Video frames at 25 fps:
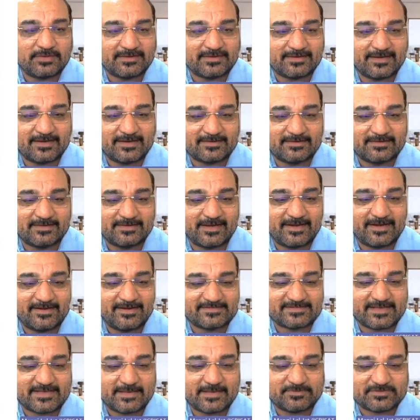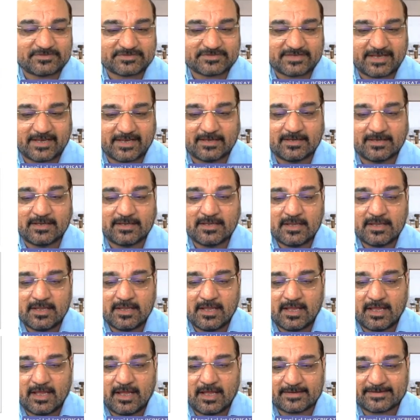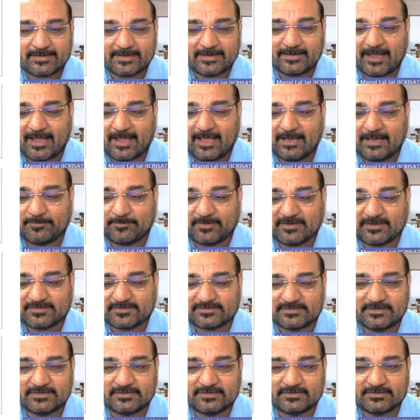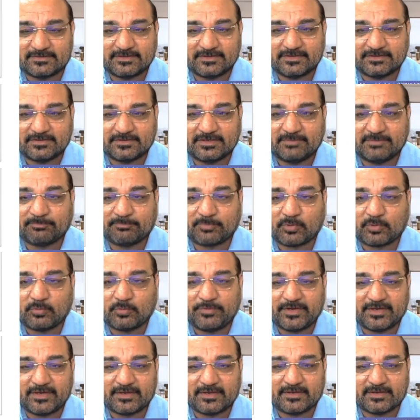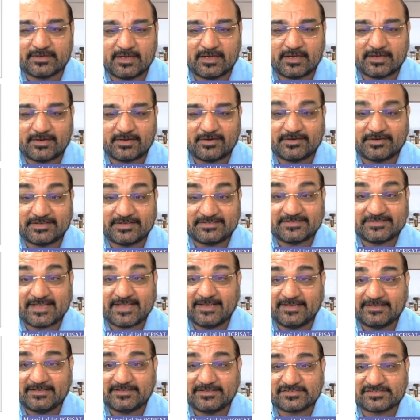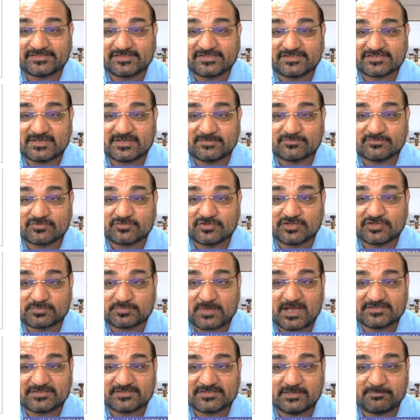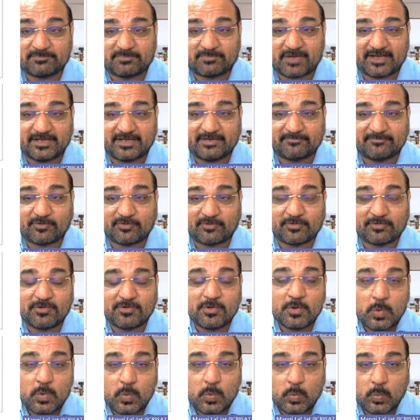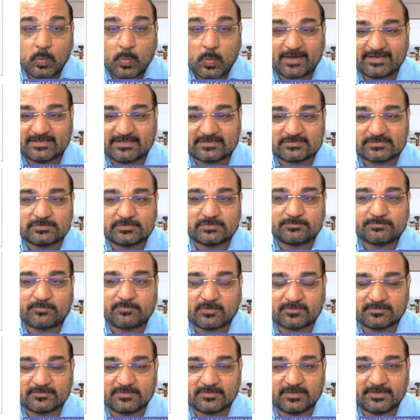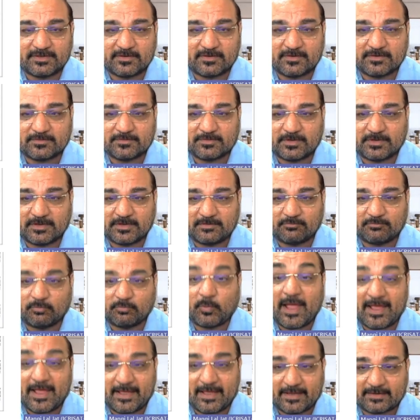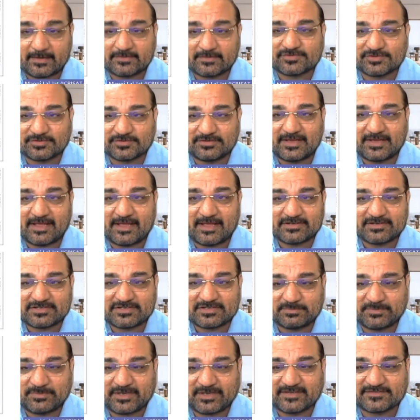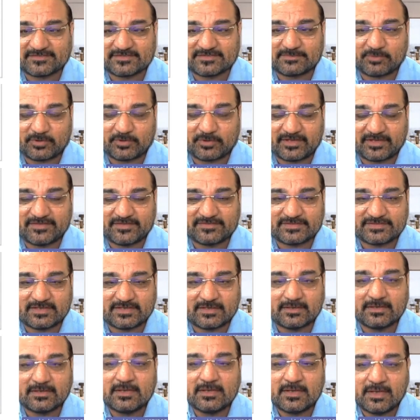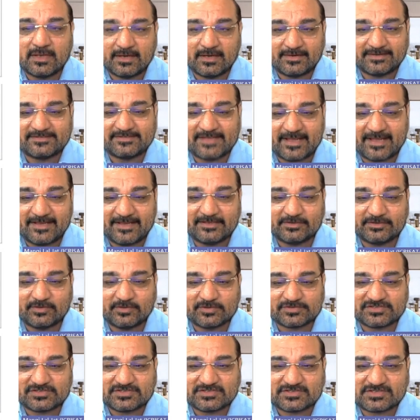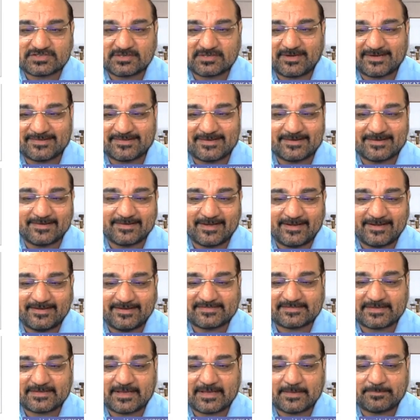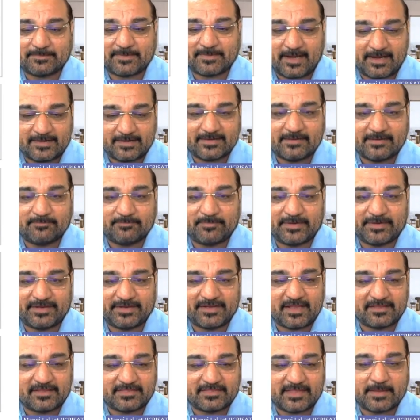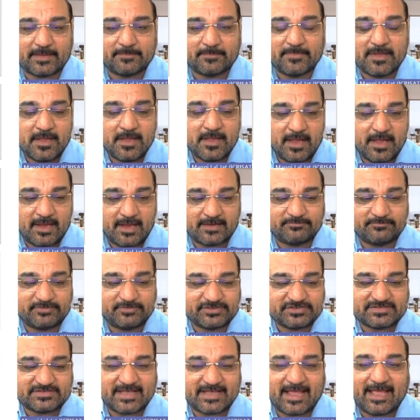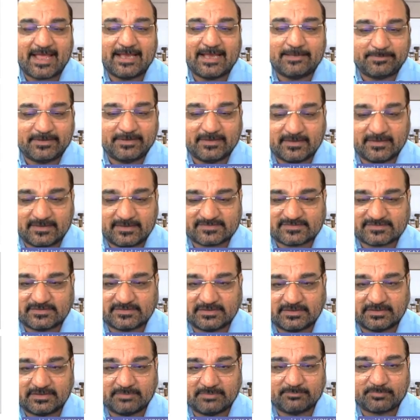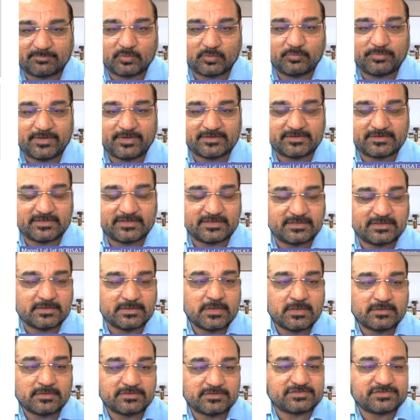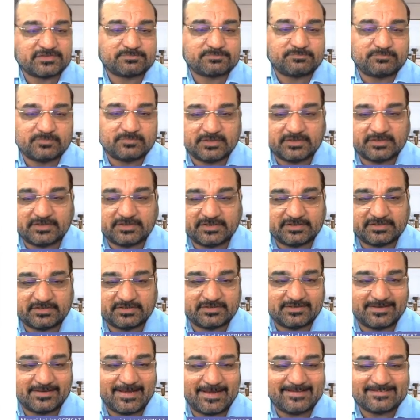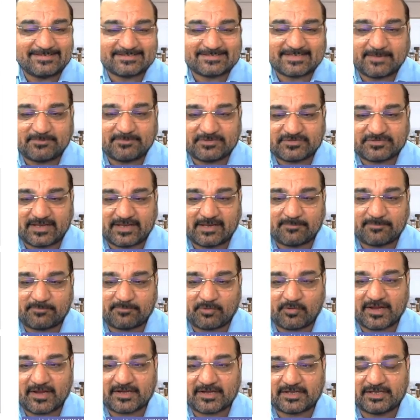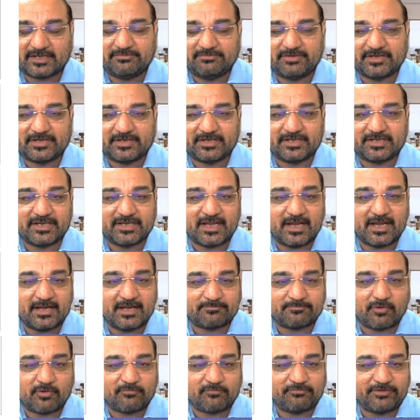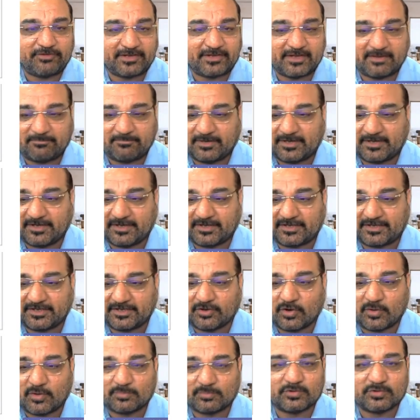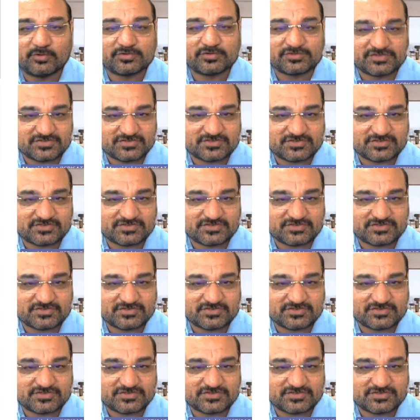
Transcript: that at the landscape scale can help us in improving and designing the system. So it's spatial planning for what is good for and where. So the diversification potential and designing those system at that landscape, and then bringing them, and which is helping us in improving the landscape scale productivity and profitability of those